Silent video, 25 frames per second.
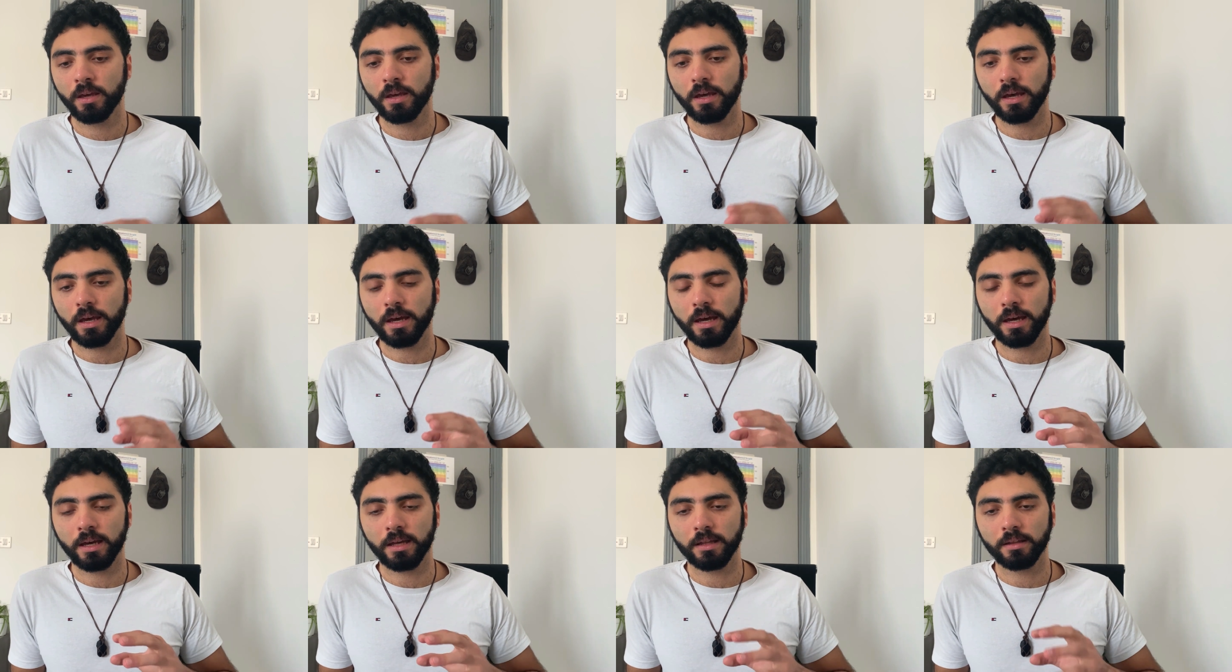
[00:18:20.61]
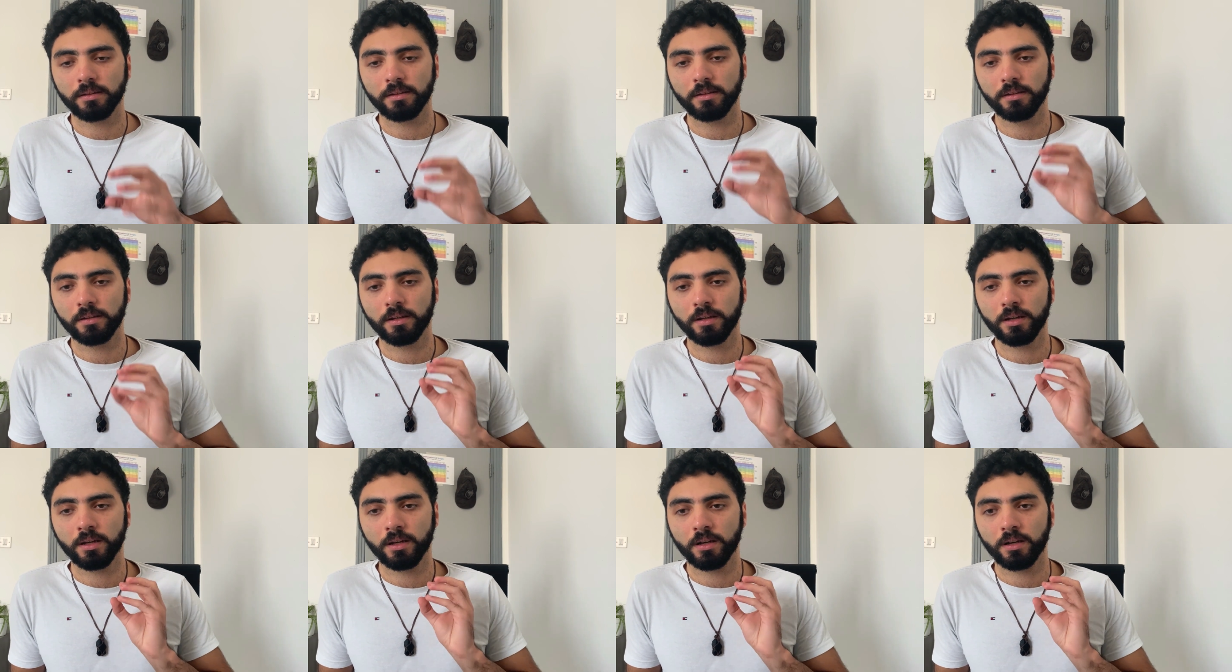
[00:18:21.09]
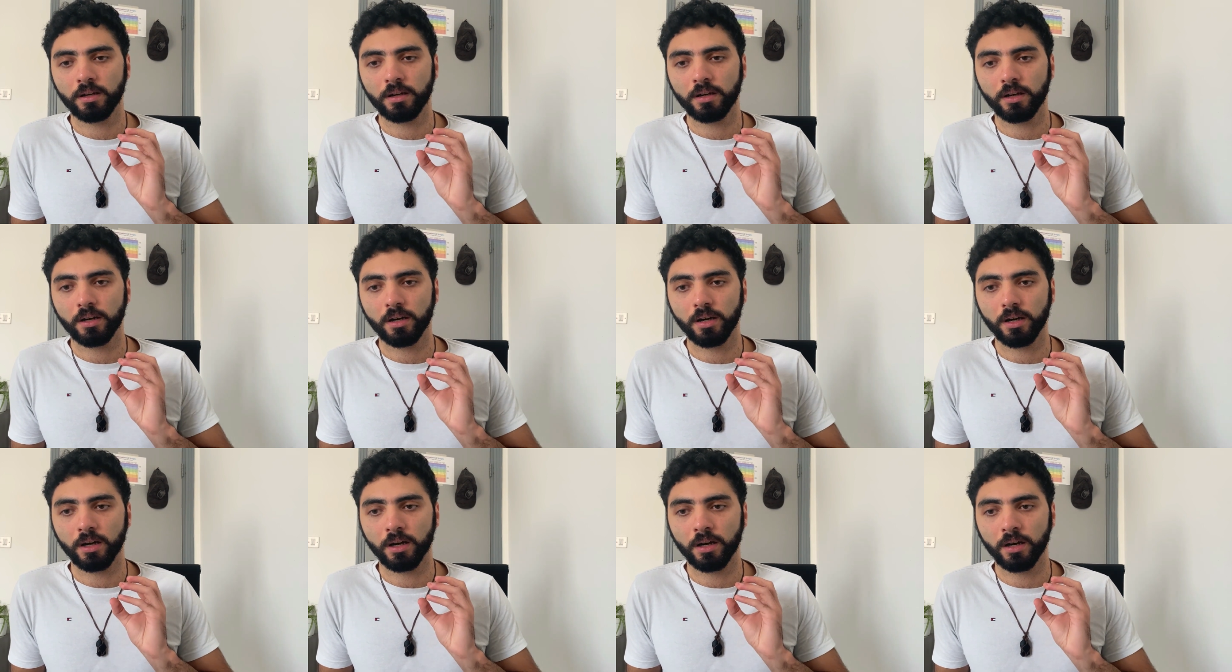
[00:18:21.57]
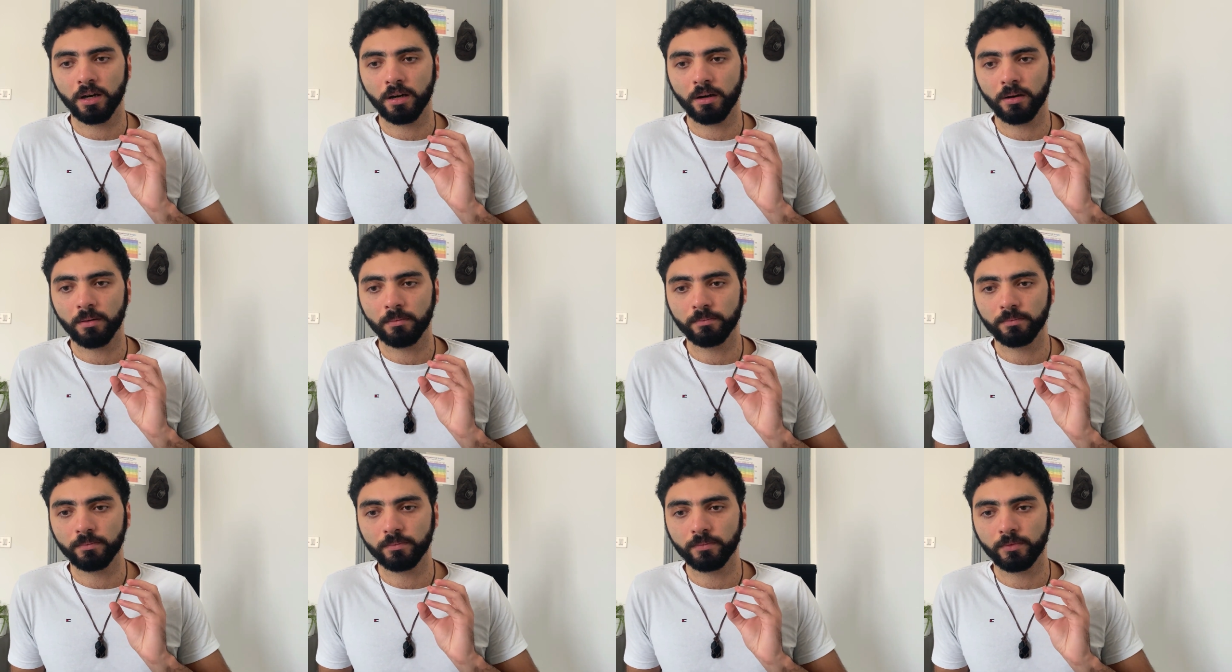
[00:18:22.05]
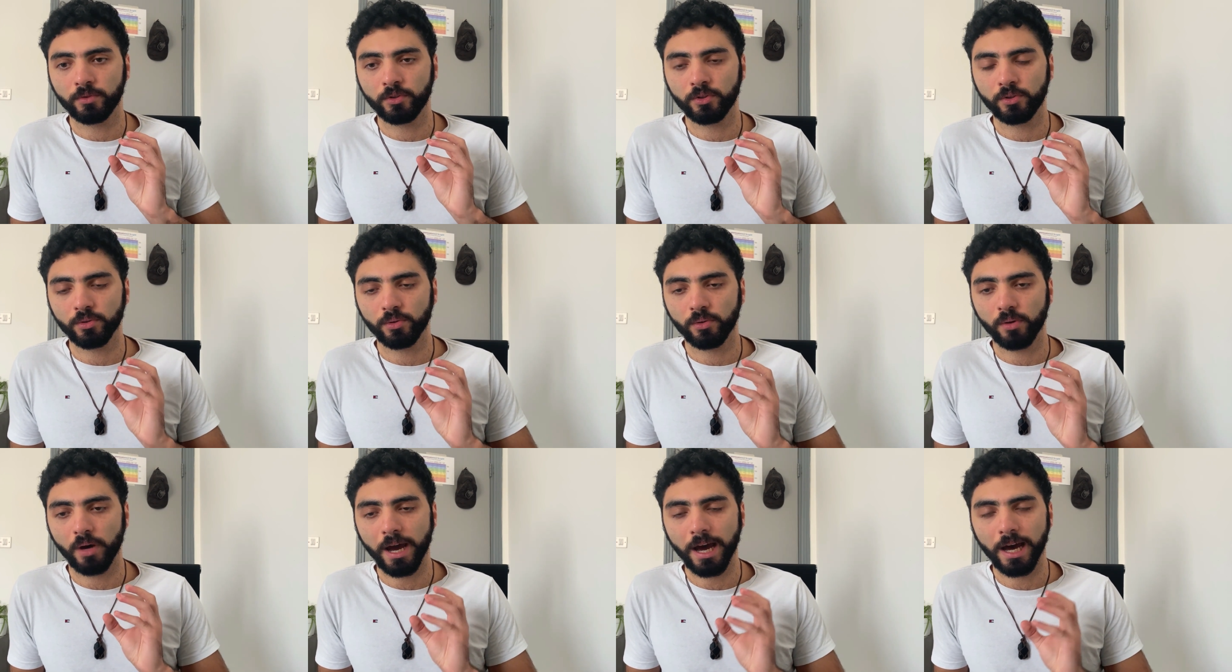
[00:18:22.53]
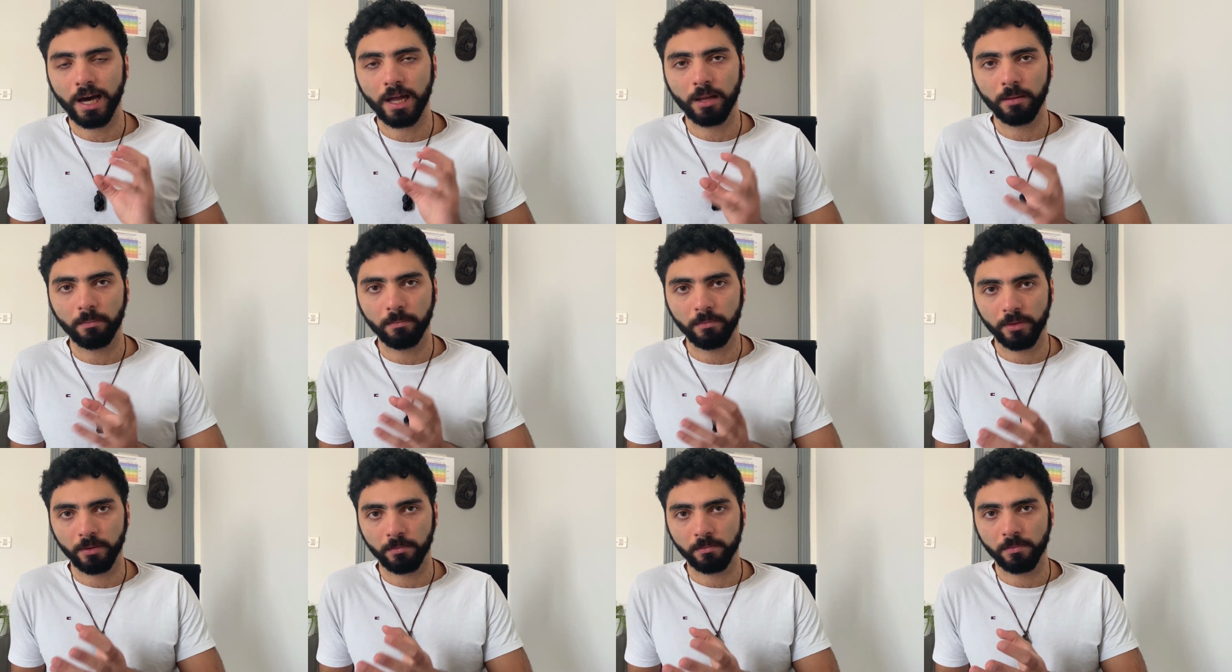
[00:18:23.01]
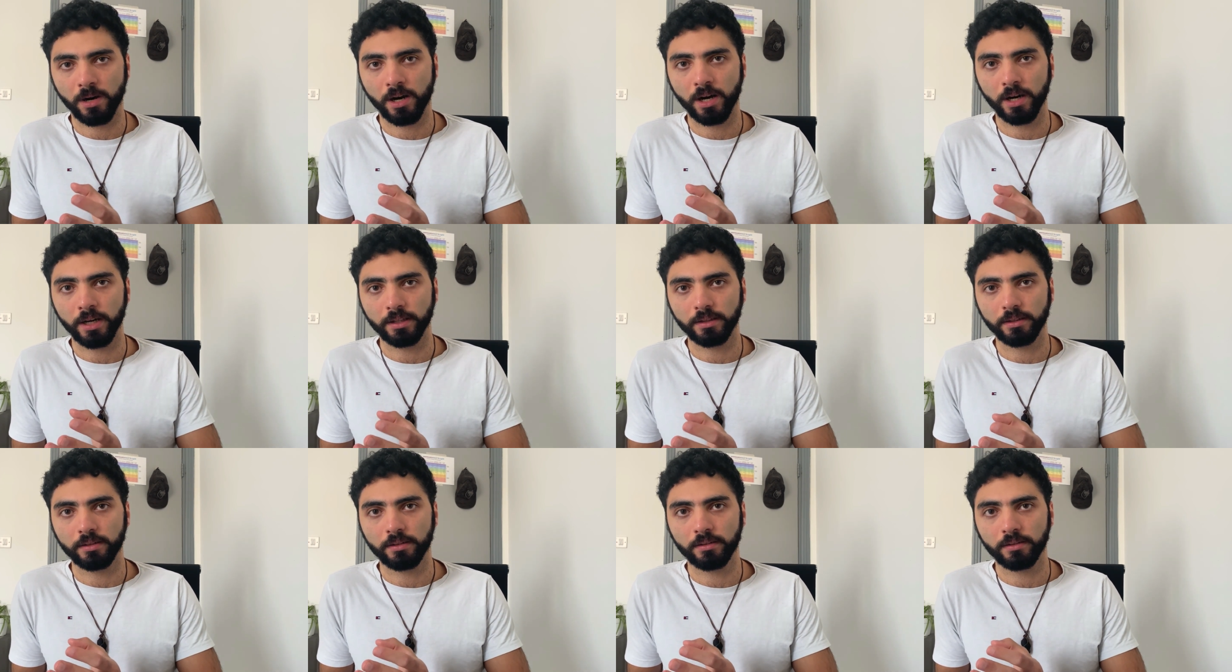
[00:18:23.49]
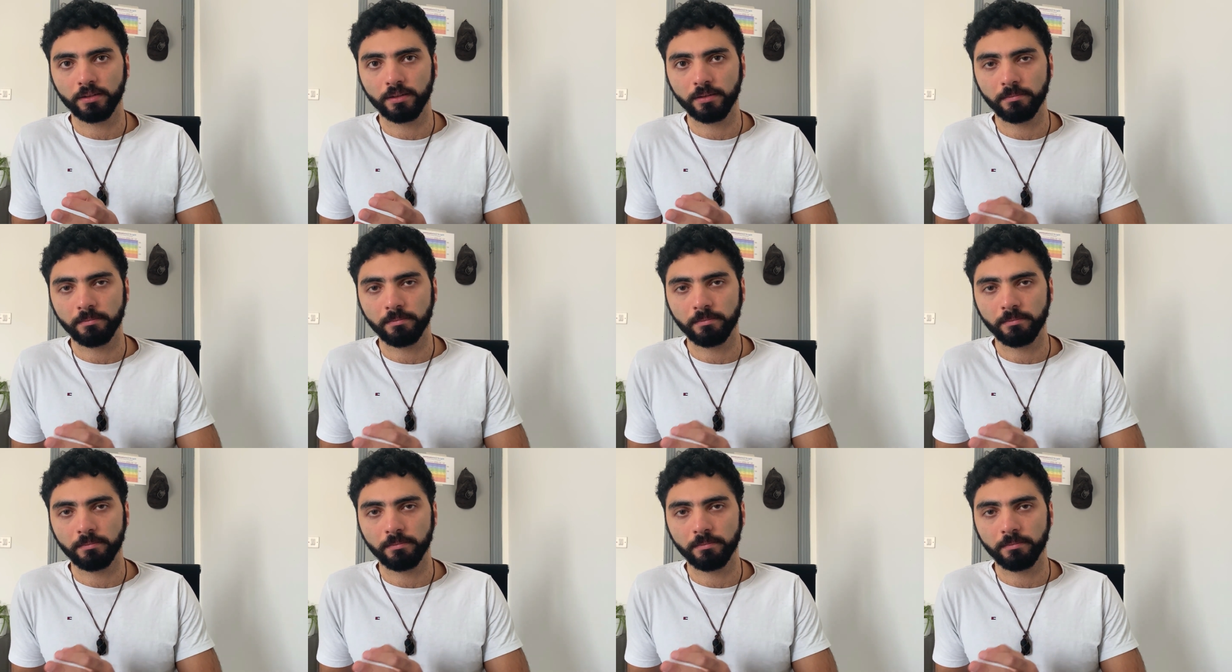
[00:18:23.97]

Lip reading: And to help the mind